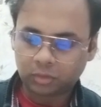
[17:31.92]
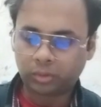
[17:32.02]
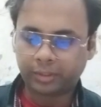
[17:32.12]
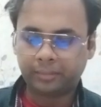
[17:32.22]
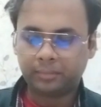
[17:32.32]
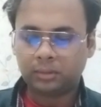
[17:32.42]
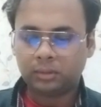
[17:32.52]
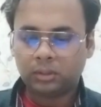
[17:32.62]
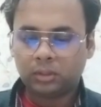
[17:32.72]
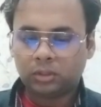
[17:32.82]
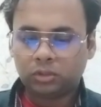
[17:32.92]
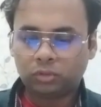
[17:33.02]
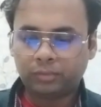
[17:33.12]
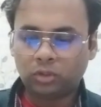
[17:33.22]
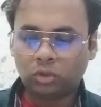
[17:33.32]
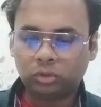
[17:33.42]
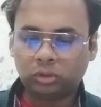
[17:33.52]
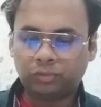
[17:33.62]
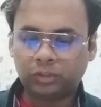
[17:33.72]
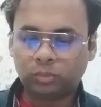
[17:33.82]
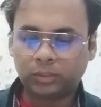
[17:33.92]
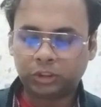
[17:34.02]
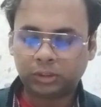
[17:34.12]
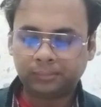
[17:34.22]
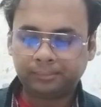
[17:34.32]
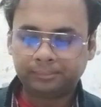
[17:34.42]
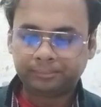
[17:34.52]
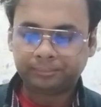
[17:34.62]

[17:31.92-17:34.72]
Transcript: Okay, so we go to the first question.